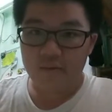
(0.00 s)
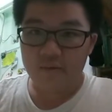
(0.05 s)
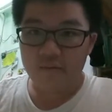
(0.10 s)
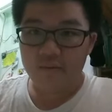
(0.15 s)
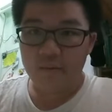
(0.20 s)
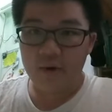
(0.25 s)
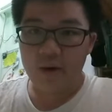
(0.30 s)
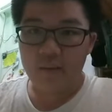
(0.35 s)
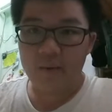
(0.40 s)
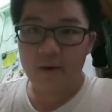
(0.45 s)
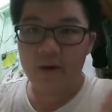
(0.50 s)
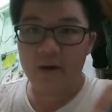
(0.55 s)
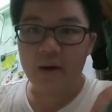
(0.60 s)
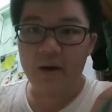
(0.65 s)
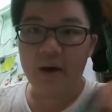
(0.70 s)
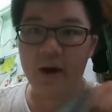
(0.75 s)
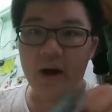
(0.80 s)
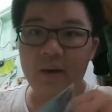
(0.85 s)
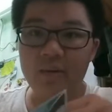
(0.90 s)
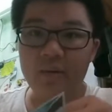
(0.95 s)
Maybe
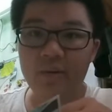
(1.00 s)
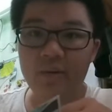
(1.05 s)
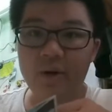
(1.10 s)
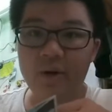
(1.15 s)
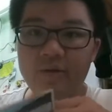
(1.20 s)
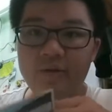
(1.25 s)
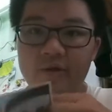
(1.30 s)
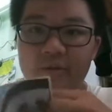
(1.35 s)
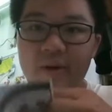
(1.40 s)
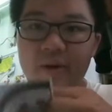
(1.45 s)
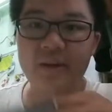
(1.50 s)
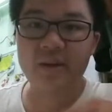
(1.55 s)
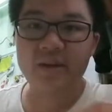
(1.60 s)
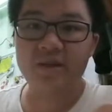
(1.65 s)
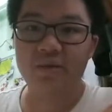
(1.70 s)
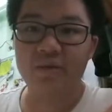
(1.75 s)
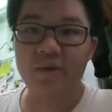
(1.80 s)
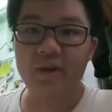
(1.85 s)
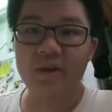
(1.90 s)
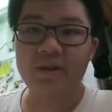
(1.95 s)
I will wait for Randa
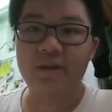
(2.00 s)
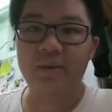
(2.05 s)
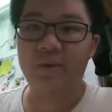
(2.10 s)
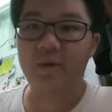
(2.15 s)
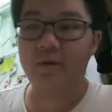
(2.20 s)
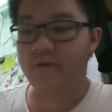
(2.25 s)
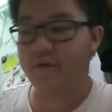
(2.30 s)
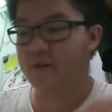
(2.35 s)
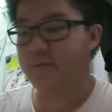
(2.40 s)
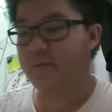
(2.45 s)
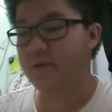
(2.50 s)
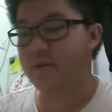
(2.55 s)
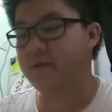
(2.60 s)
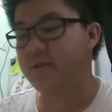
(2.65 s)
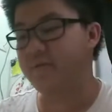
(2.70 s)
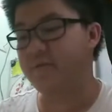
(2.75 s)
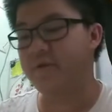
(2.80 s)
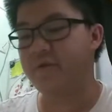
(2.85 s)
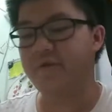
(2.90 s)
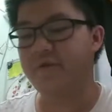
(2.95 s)
to release a
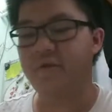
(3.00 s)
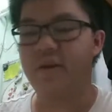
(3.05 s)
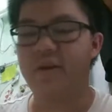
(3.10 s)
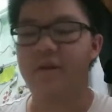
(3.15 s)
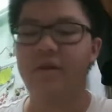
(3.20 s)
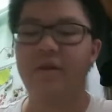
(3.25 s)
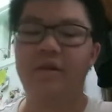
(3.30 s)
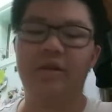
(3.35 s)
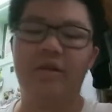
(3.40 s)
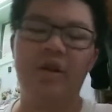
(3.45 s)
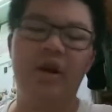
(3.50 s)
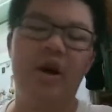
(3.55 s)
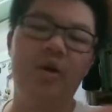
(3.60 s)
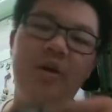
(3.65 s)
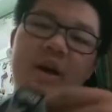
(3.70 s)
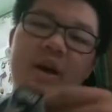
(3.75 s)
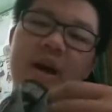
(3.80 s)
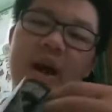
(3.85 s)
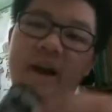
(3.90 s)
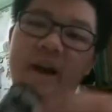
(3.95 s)
Perfectibility real grade. No,
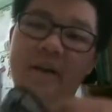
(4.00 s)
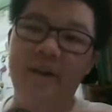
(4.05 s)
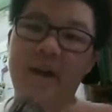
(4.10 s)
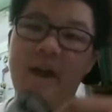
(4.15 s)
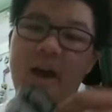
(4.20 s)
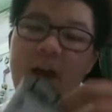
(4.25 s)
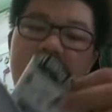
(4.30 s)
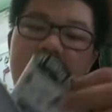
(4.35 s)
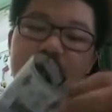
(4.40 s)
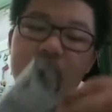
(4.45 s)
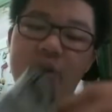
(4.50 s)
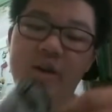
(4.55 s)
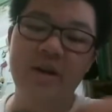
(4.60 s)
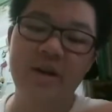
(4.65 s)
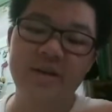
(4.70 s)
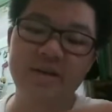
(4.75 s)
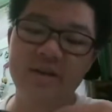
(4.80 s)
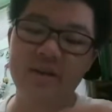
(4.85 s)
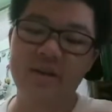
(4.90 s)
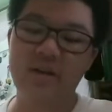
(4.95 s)
they have
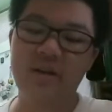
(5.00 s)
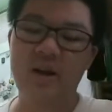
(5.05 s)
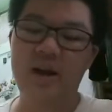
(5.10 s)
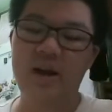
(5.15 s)
released it,